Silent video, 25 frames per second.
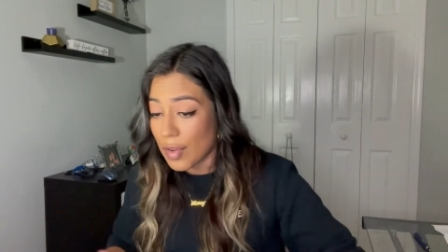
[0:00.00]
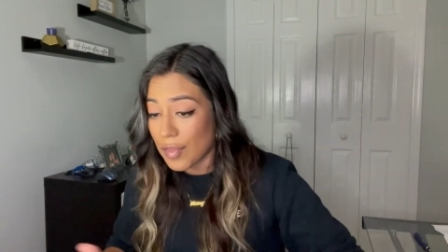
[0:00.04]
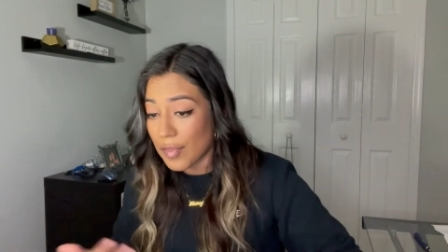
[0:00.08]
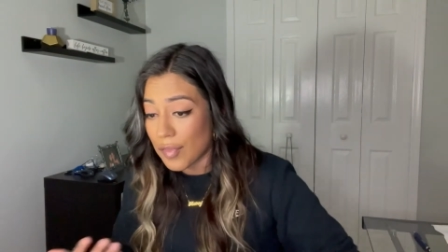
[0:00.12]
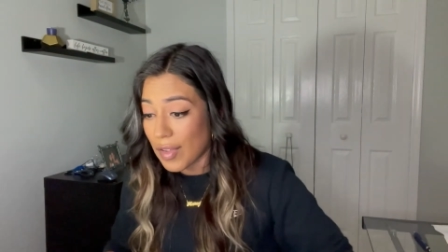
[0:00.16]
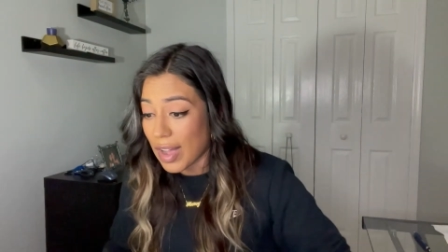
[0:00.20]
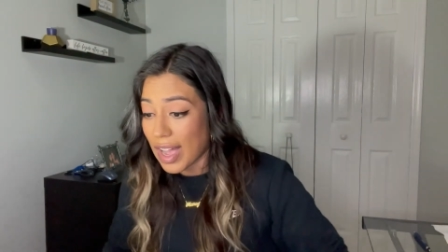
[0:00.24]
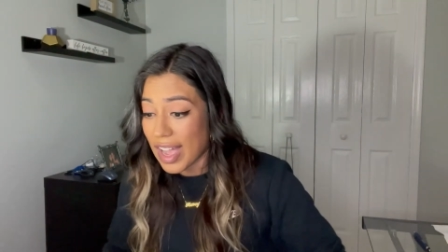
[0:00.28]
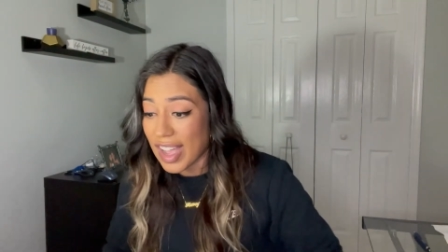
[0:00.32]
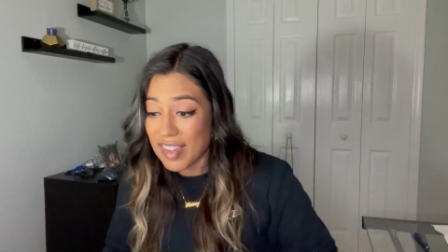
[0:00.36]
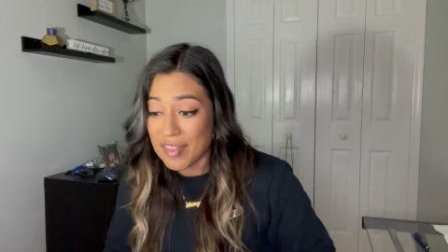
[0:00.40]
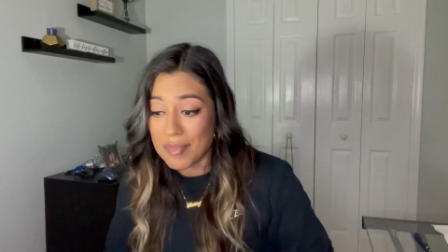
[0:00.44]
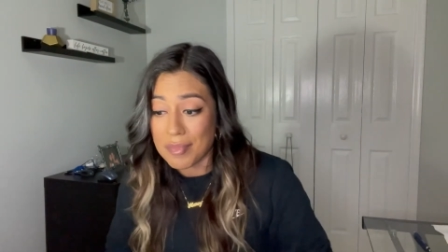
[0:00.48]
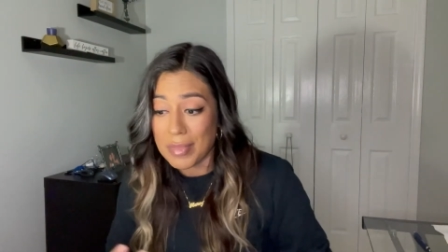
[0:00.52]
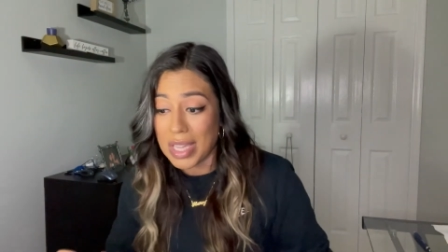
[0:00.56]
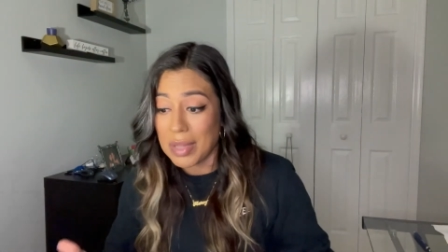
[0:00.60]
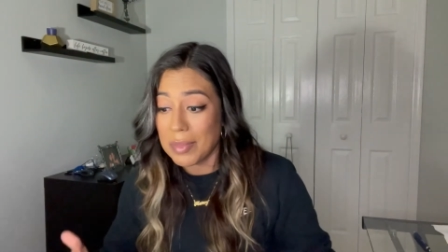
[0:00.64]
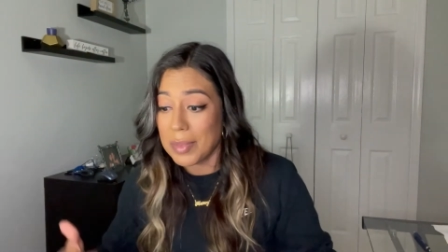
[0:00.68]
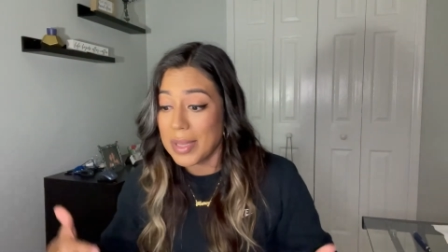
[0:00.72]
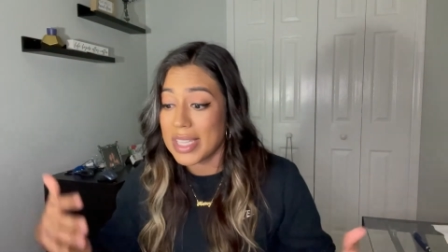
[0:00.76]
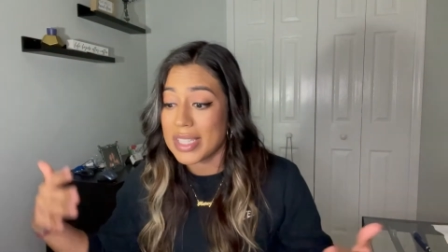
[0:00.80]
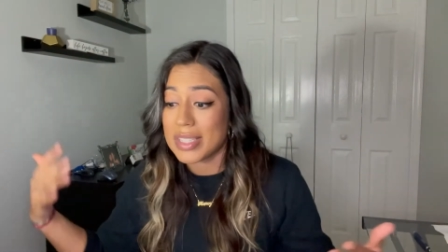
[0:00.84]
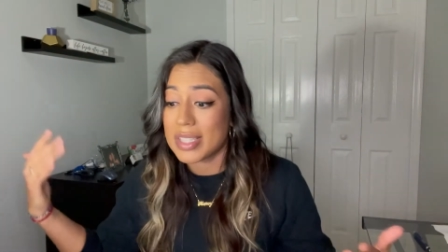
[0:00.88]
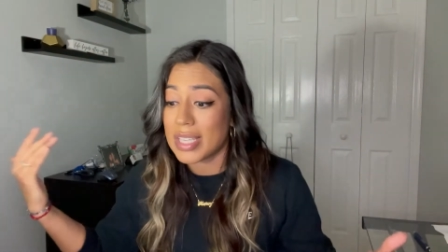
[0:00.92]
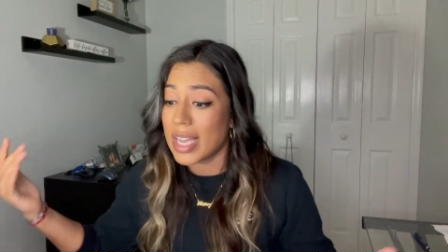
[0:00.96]
five,
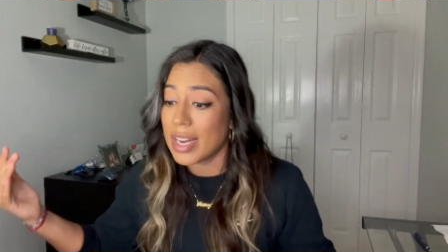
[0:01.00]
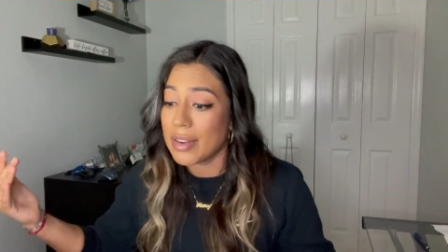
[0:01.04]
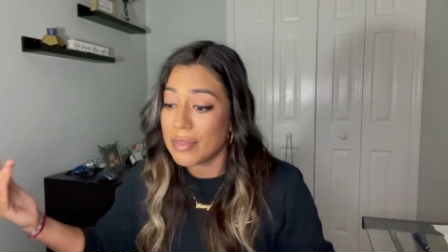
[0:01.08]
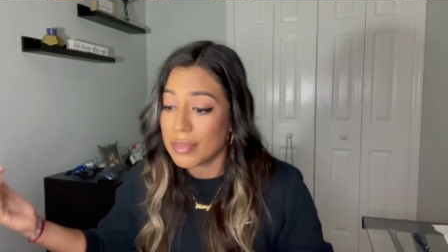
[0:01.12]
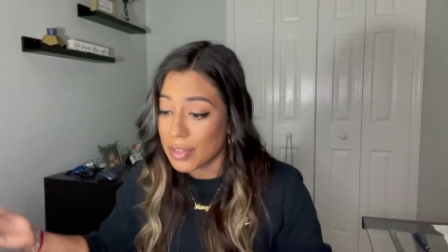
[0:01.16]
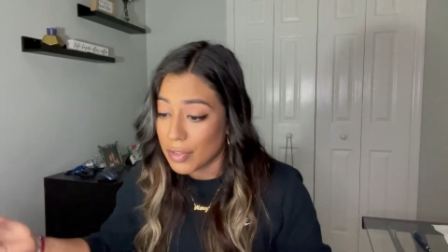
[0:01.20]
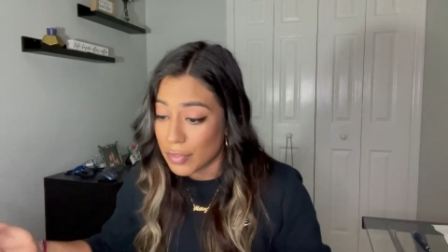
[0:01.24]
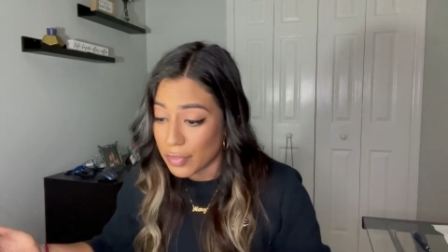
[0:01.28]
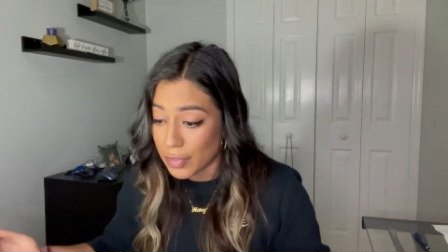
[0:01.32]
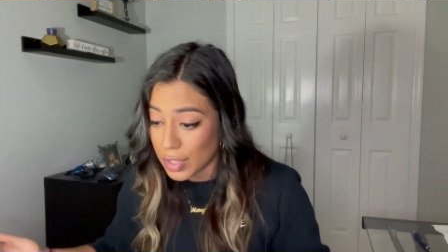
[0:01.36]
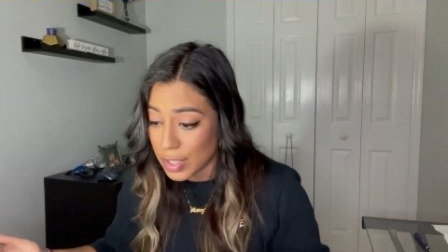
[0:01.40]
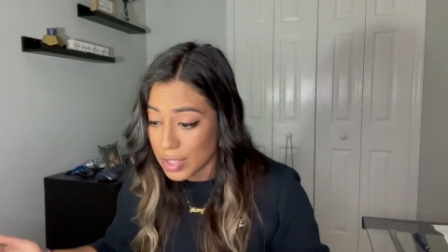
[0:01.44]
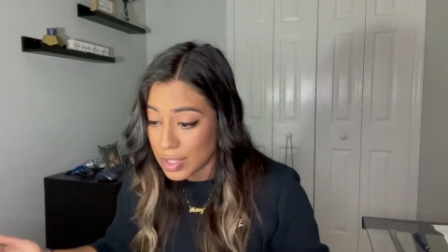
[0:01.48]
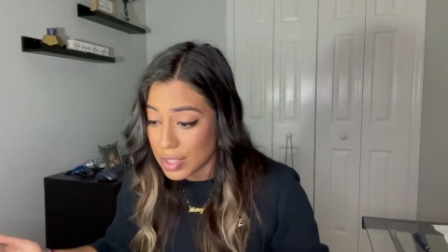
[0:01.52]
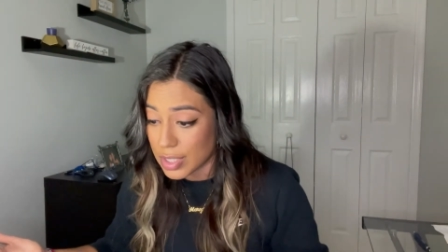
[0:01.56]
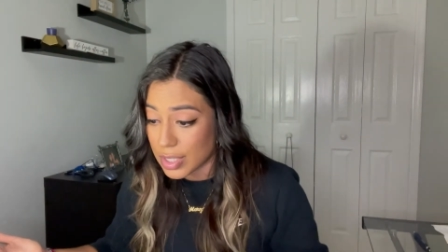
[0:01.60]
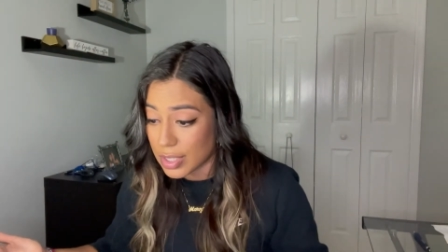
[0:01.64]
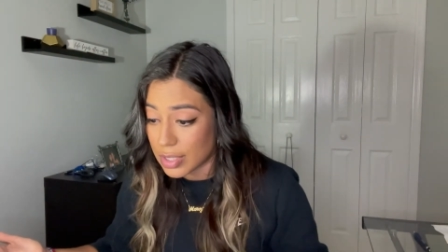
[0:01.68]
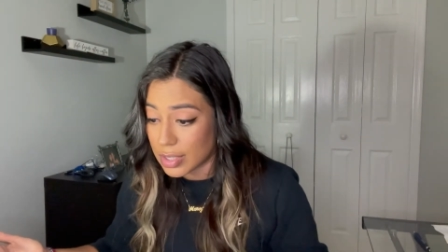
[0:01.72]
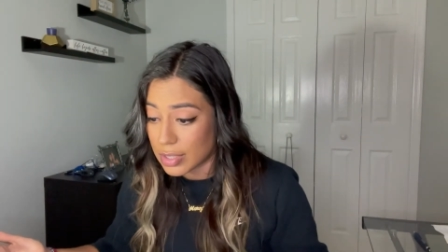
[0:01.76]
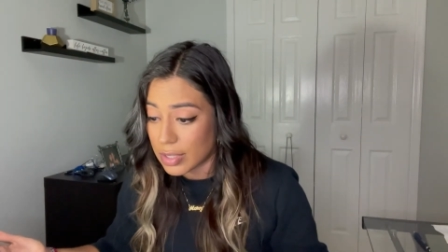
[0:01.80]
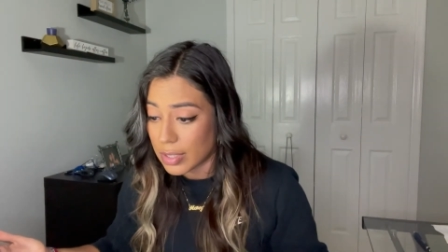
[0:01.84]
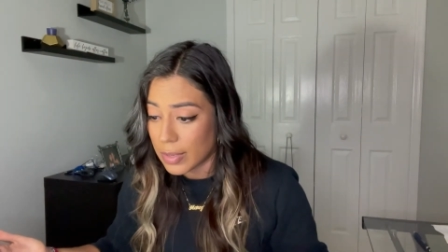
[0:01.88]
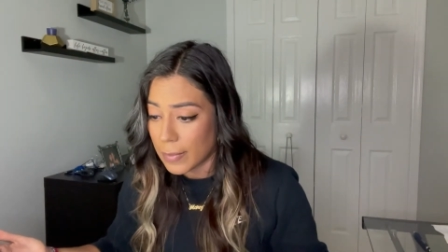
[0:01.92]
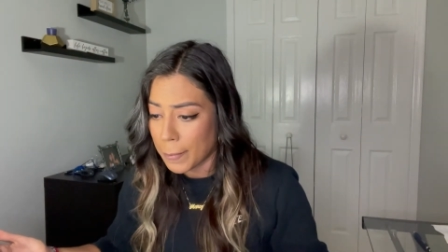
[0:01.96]
maybe 10
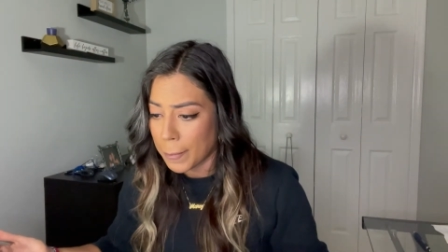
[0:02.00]
revisions,